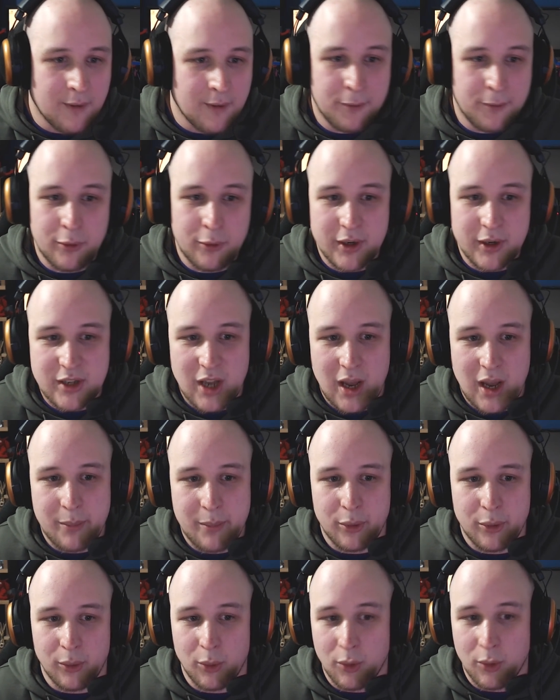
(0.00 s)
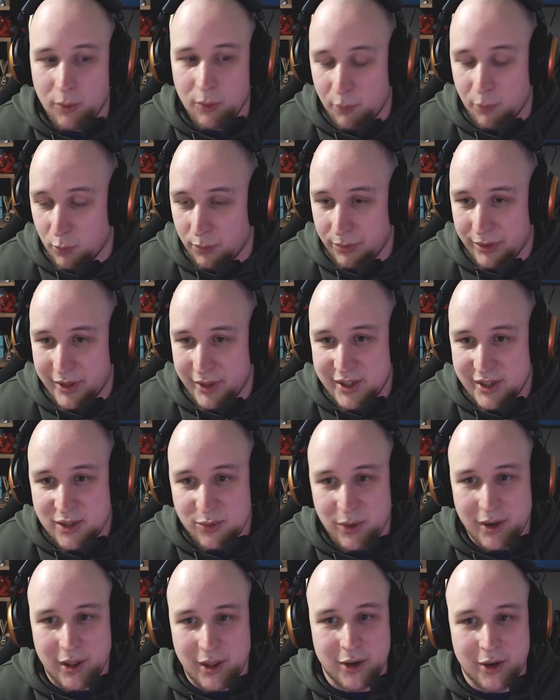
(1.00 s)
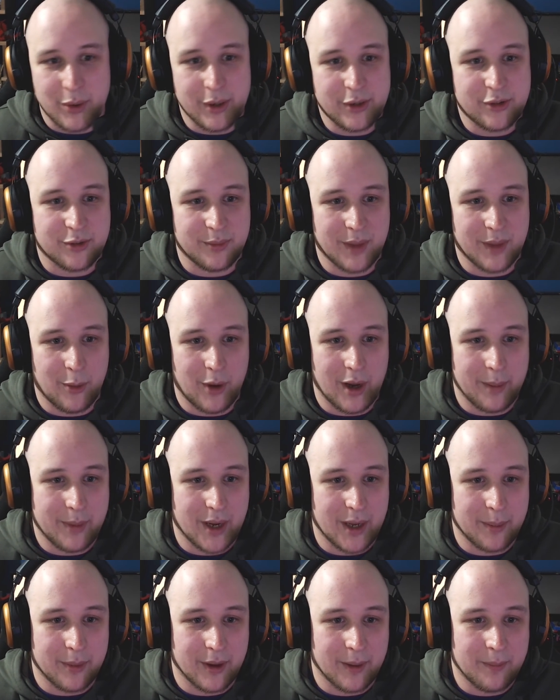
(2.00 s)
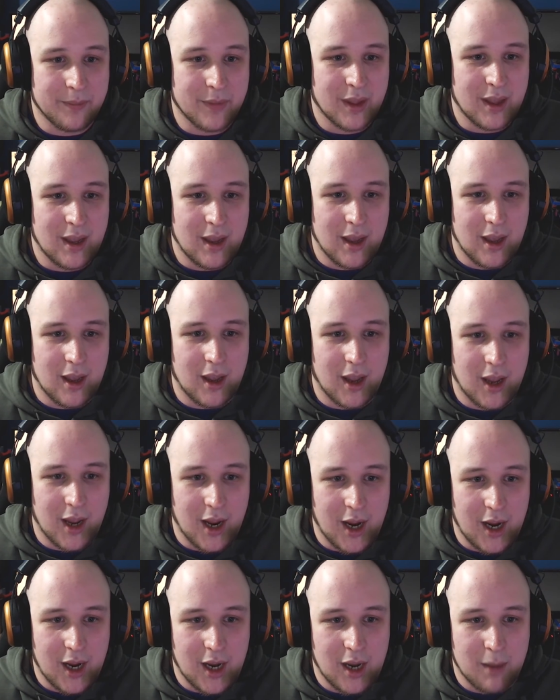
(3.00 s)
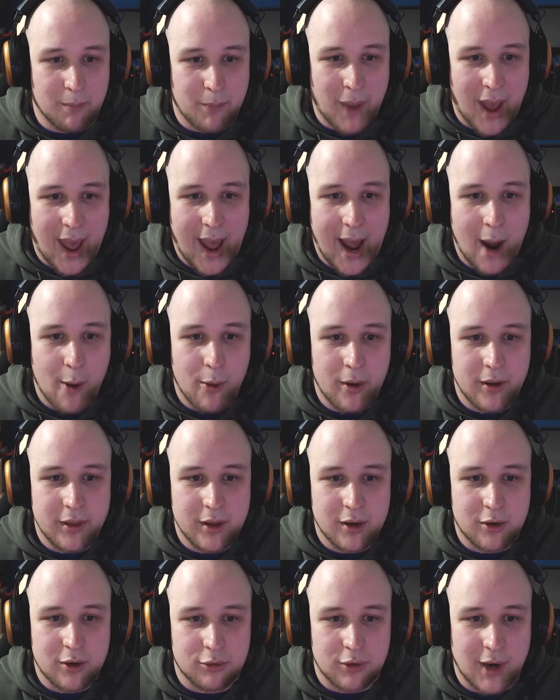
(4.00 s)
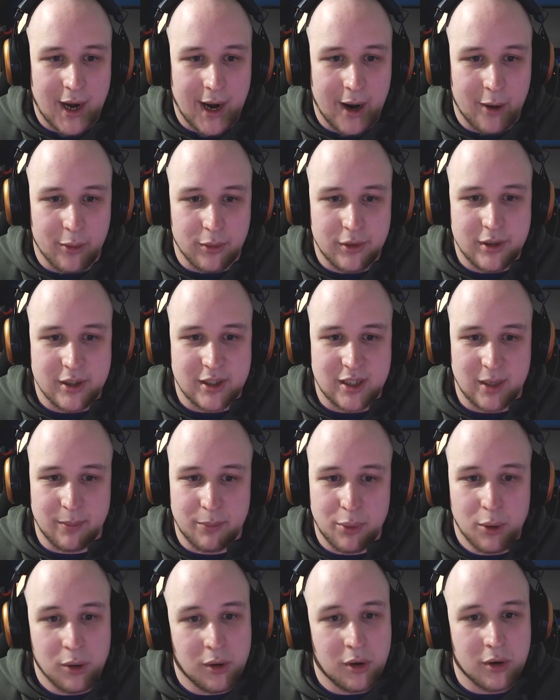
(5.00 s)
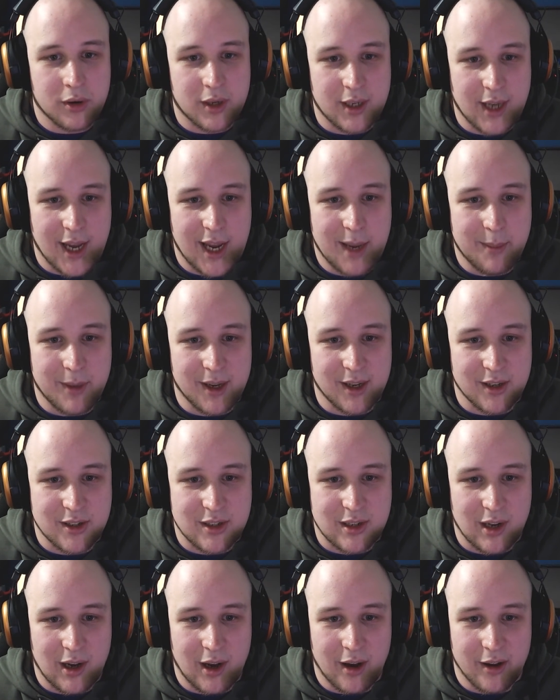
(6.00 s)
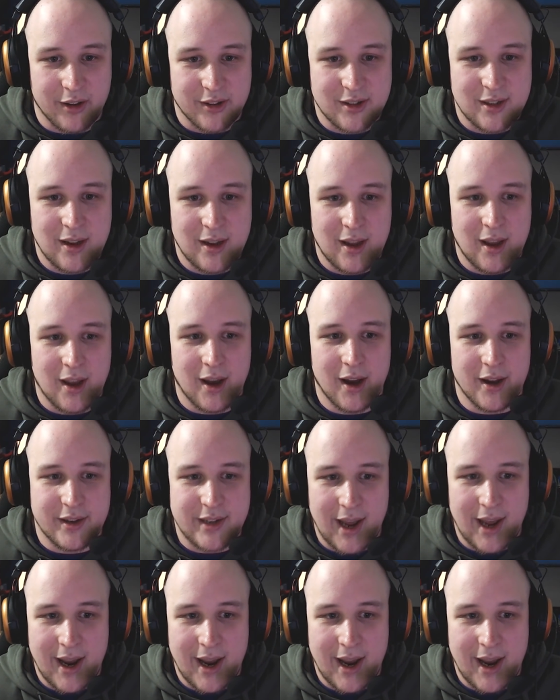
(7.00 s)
for example, this is one of the quotes from their white paper. Empower the crowd to support gaming stars at